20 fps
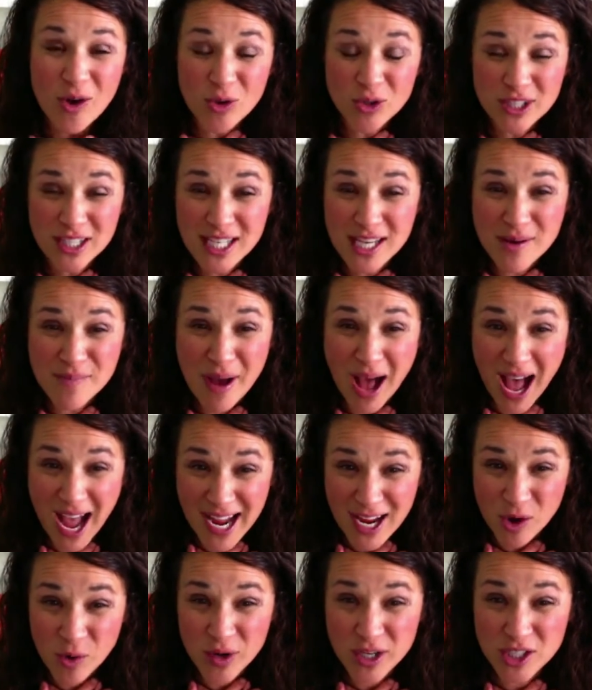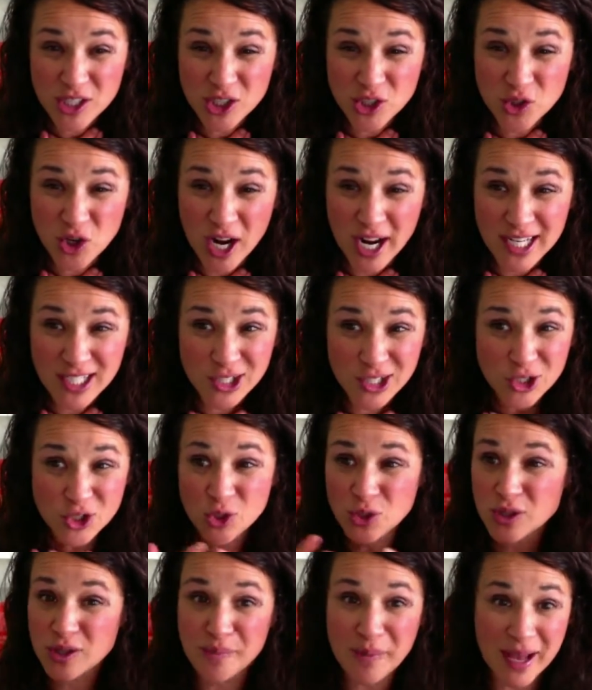only am I going to try to
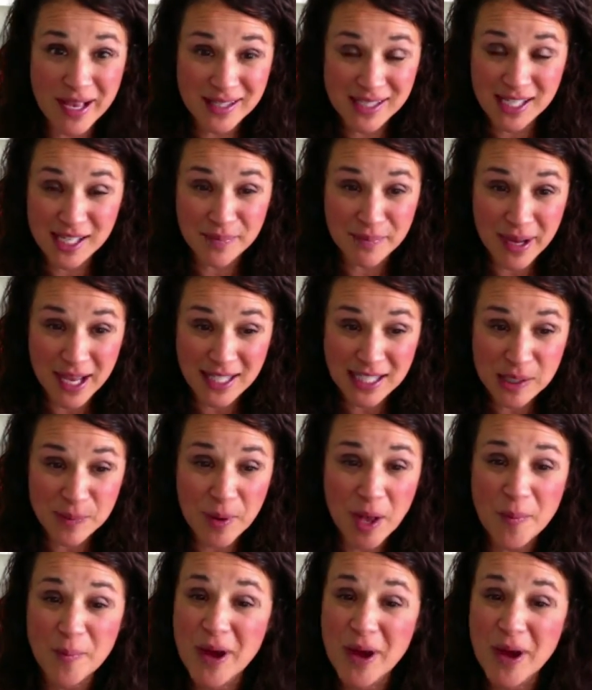shoot the basket in basketball,